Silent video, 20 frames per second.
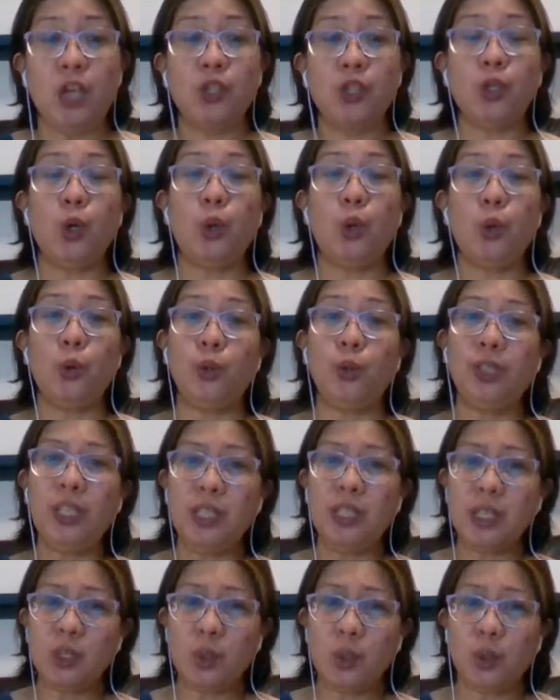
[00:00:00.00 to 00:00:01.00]
So,
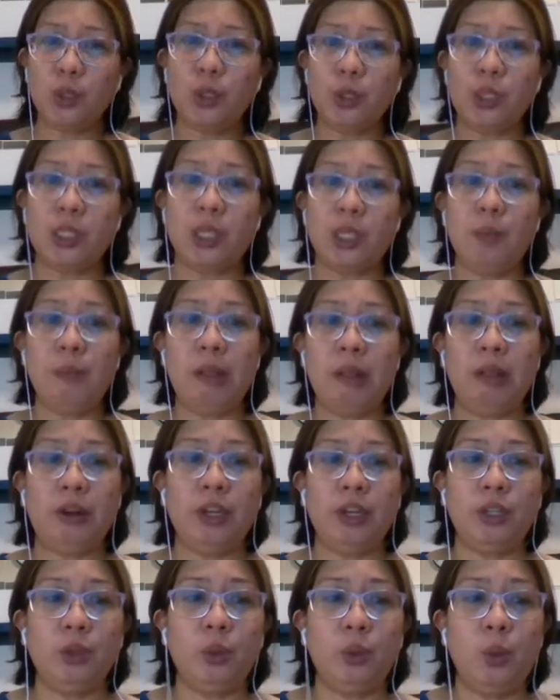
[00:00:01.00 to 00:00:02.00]
this is also
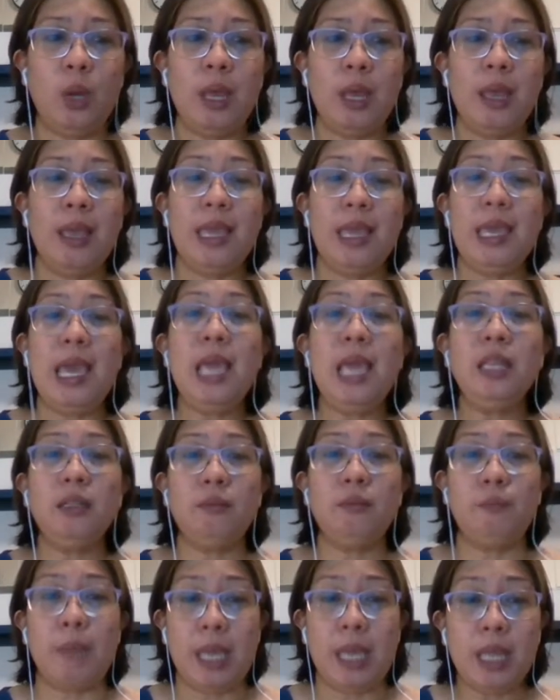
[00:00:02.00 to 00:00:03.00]
similar to
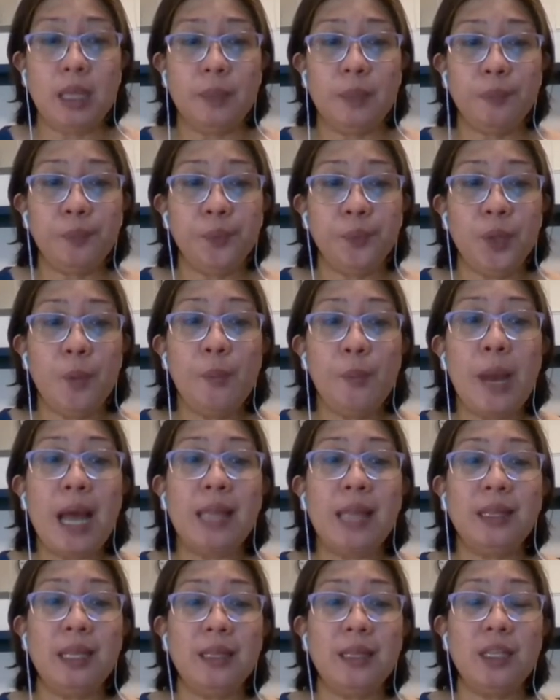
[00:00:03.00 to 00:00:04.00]
8-bit,
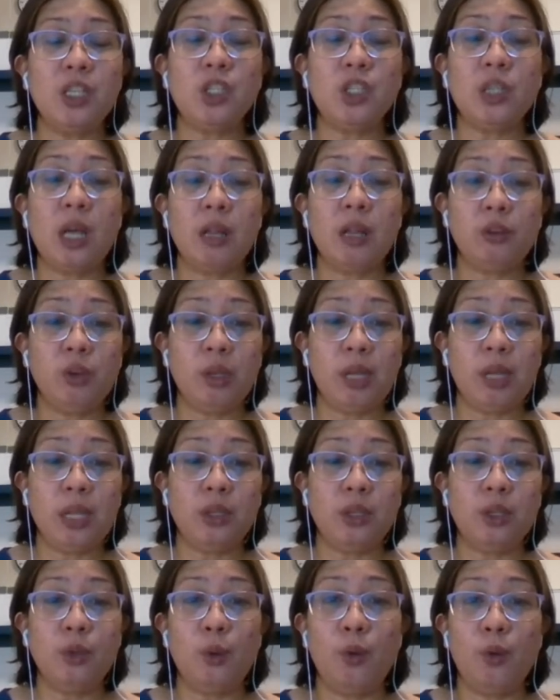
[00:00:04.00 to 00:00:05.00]
but it is
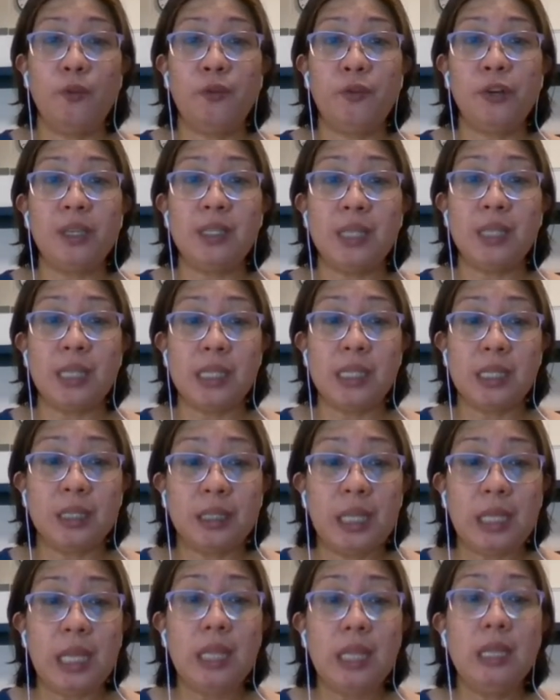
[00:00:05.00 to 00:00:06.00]
calculated over
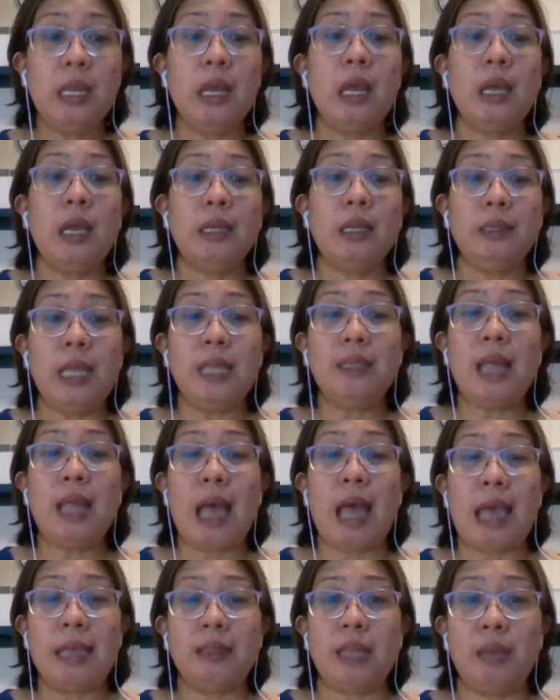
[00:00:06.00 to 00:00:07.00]
16 data
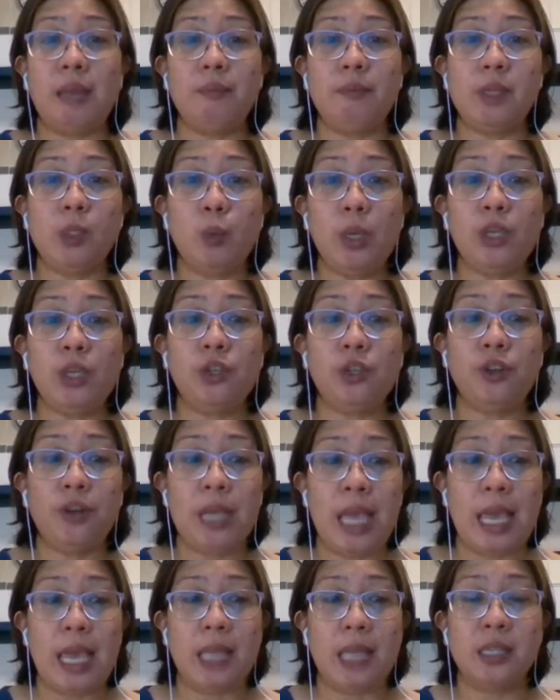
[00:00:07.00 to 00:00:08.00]
items, which
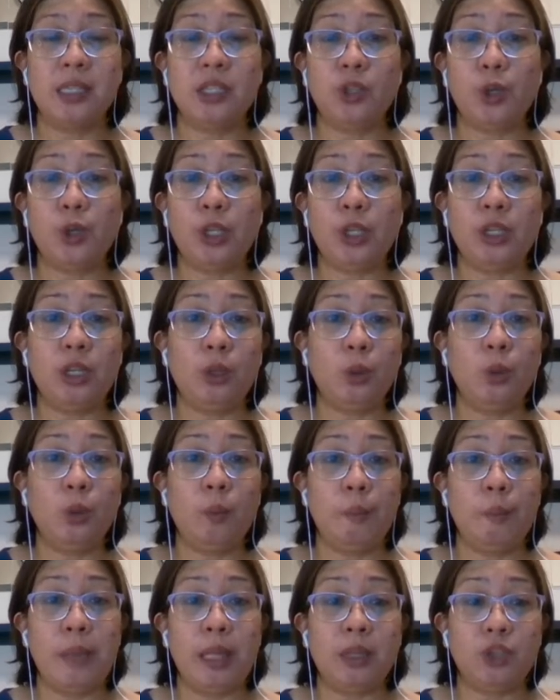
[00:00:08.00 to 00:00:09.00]
creates
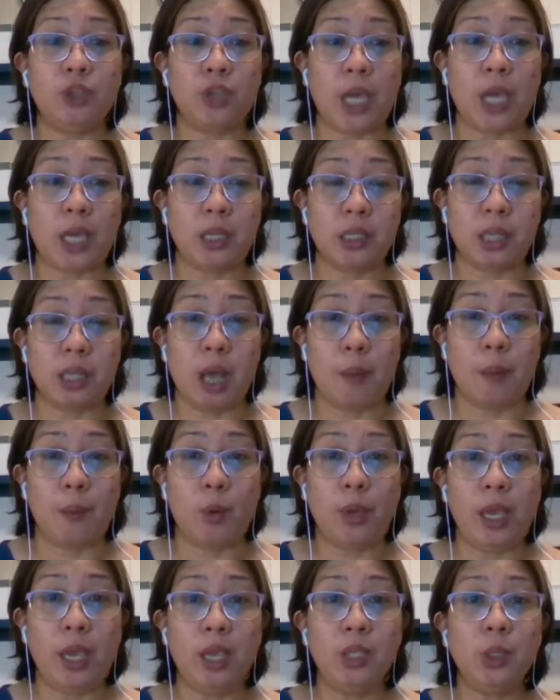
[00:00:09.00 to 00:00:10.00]
32-bit checksum.
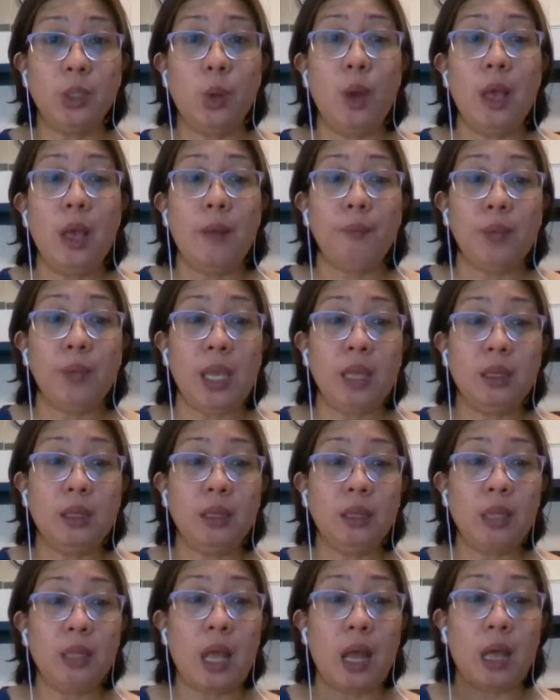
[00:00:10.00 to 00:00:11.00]
Okay? So,
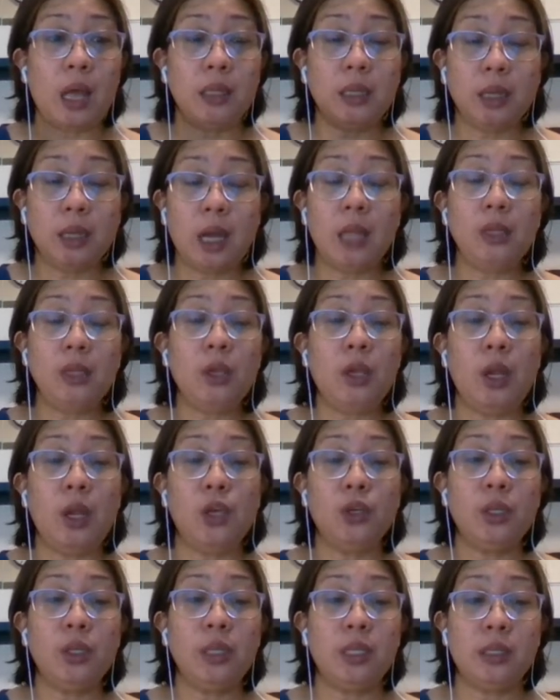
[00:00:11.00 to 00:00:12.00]
the
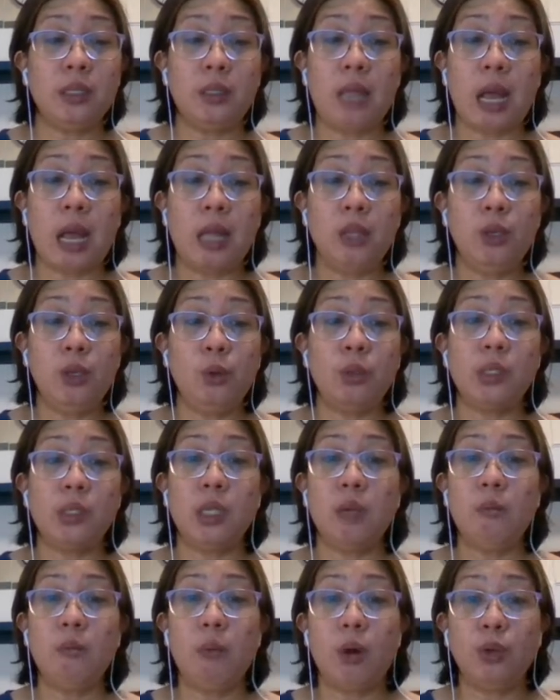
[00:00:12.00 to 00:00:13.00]
calculation is done
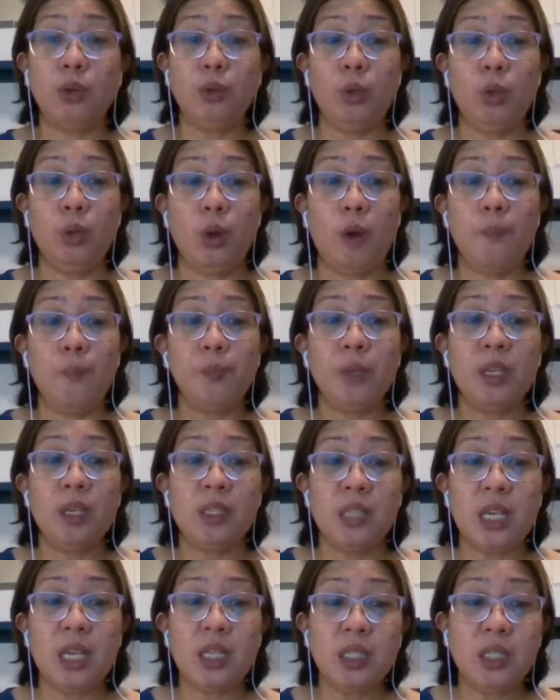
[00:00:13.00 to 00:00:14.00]
using modulo
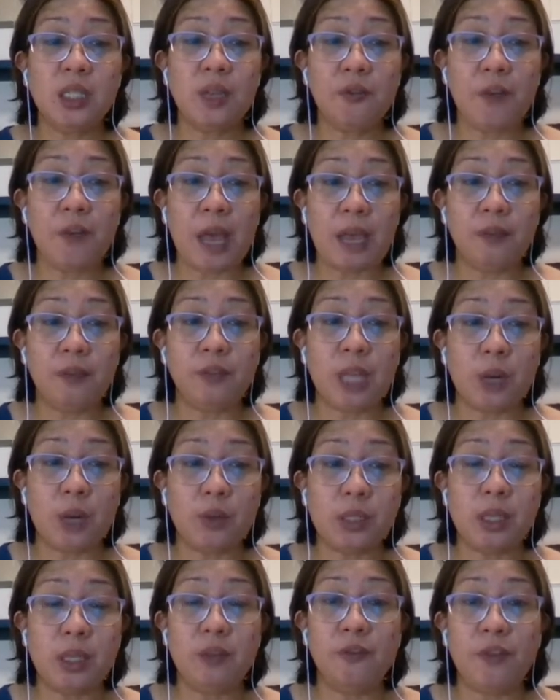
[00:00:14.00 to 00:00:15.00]

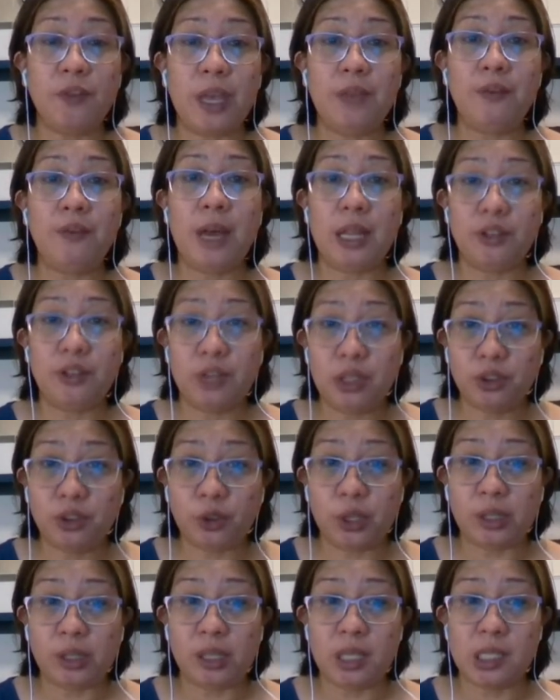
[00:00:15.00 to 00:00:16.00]

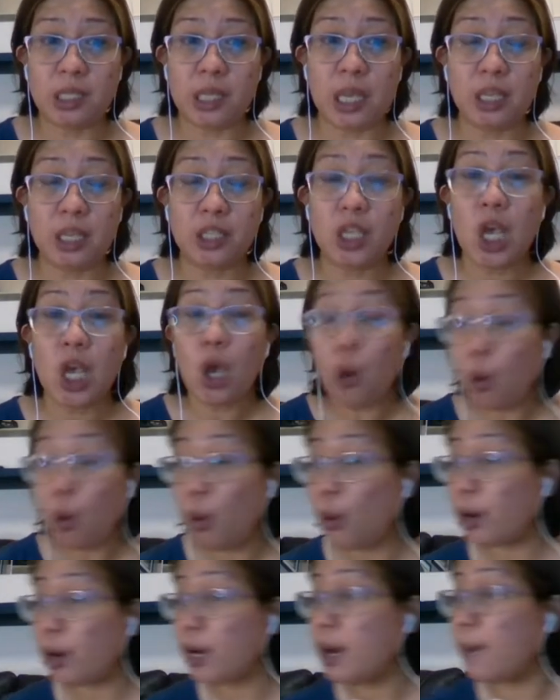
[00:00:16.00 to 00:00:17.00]
65,536,
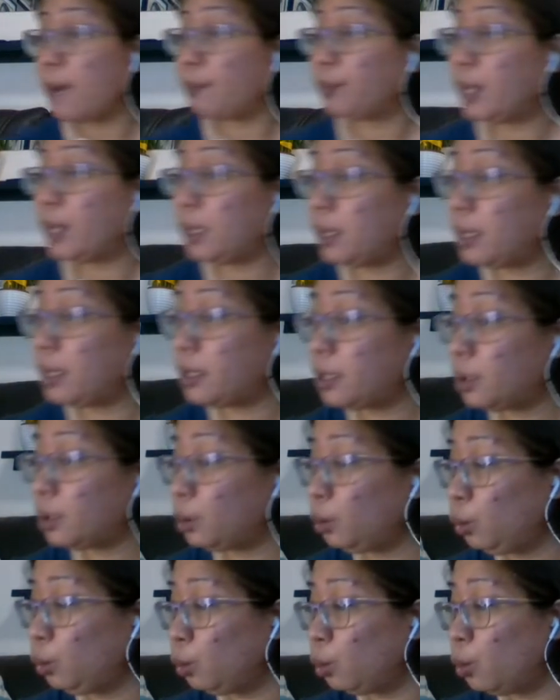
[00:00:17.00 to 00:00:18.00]
or that is
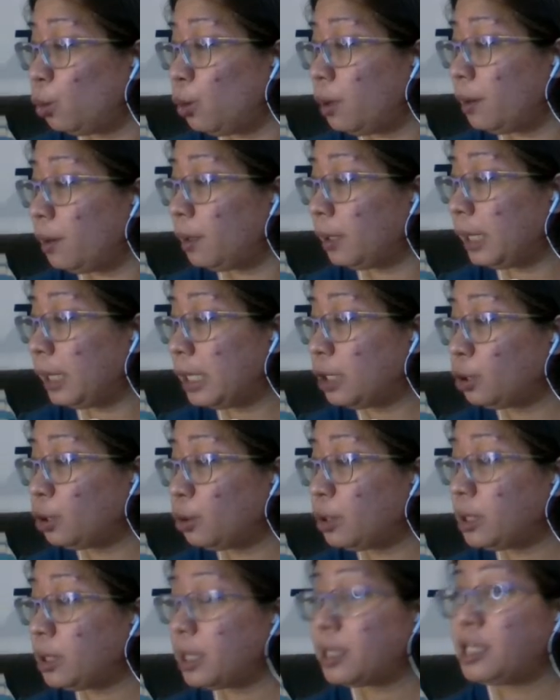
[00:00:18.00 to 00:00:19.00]
2 raised
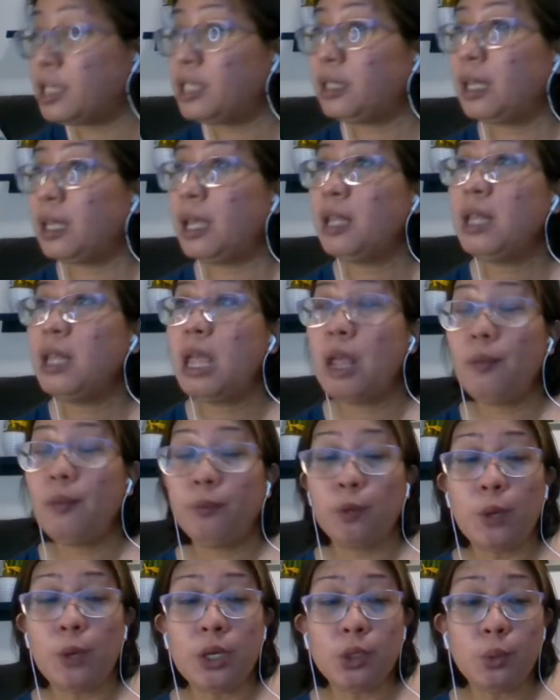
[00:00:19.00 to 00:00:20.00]
to 16,
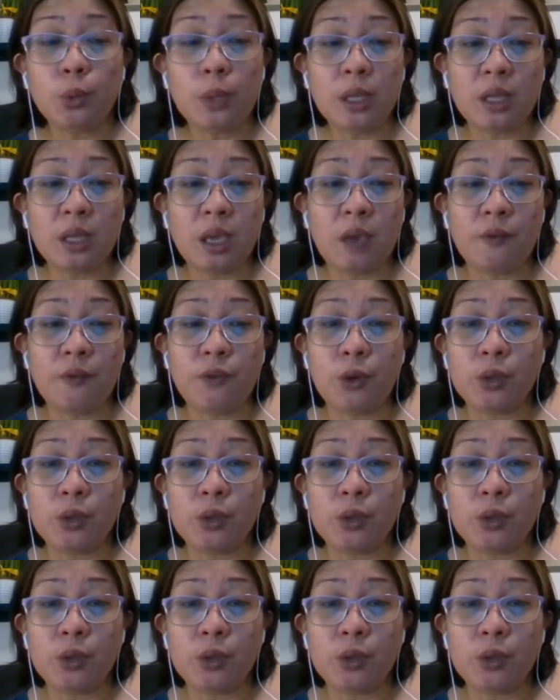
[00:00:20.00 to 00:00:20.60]
which will give you